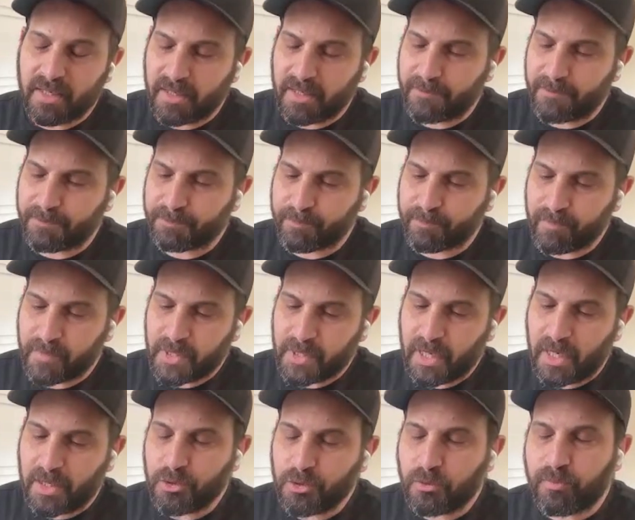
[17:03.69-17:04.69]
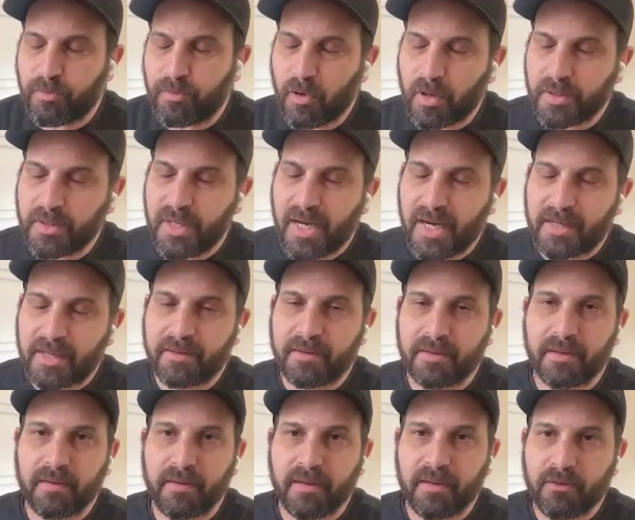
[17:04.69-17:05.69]
a new
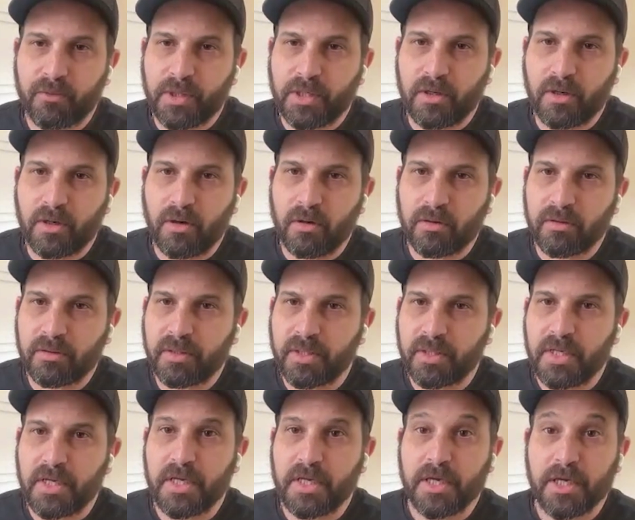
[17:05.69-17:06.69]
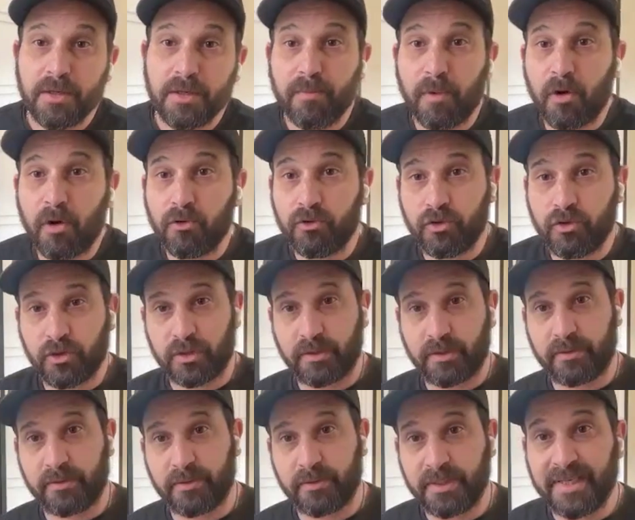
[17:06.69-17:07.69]
product that we called emotion,
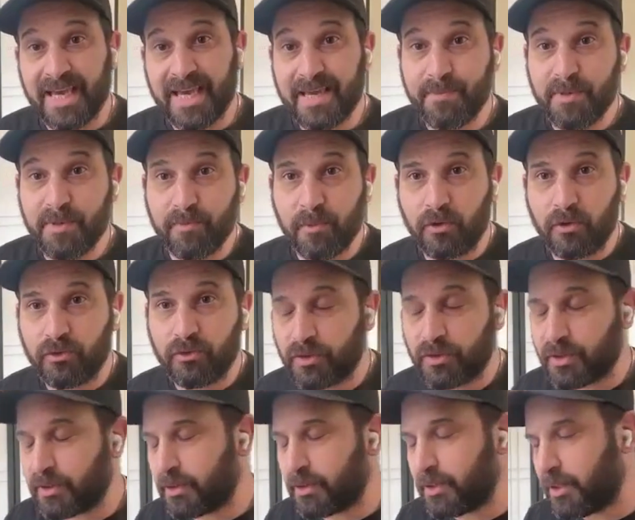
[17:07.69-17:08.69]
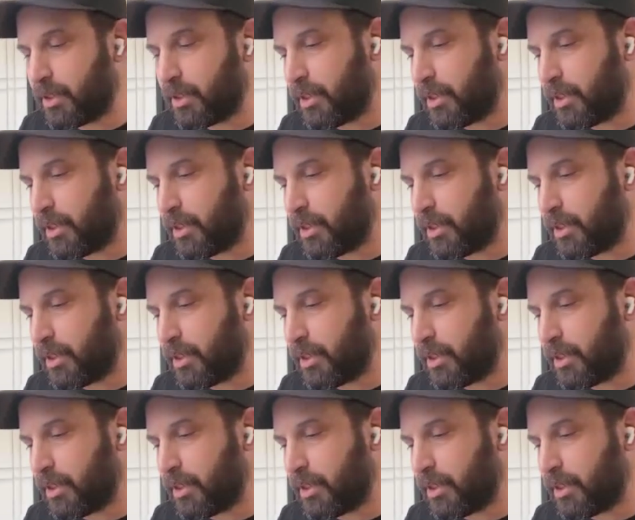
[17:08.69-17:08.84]
game emotion.